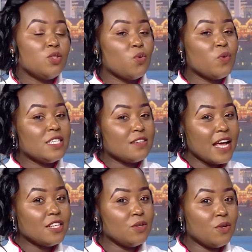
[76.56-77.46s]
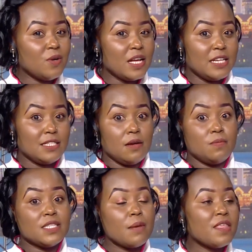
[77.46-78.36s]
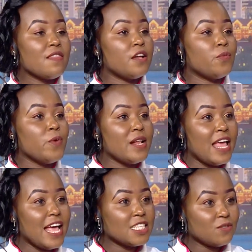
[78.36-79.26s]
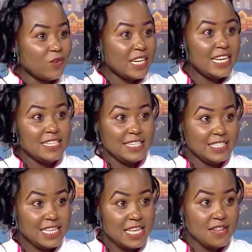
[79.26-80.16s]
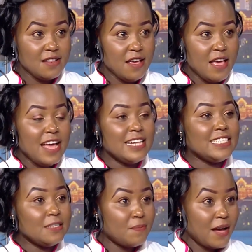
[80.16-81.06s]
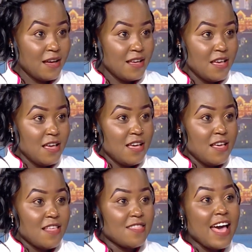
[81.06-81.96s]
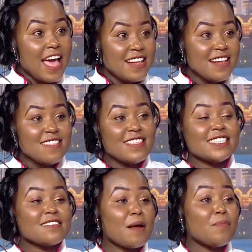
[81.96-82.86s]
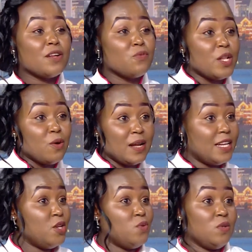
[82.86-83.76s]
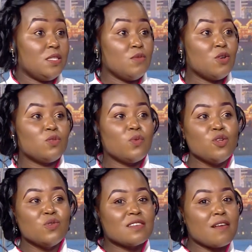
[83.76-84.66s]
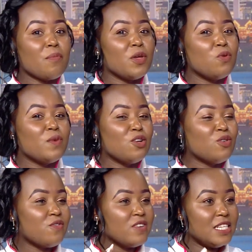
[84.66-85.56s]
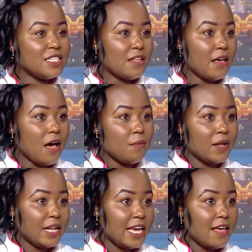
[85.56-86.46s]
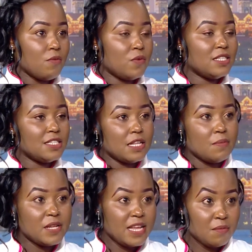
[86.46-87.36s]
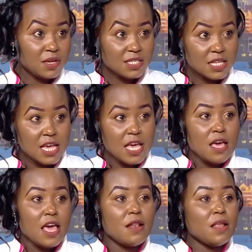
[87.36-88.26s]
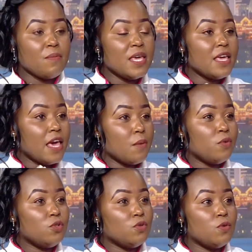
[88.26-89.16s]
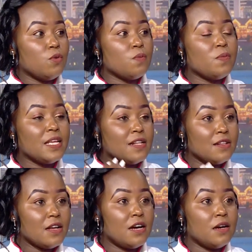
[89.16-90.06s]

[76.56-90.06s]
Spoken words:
So we try to look at something that will exfoliate the skin deeper than the scrub that we normally use, because when you're scrubbing, you may not reach the upper layer, which is the epidermis, and being able to peel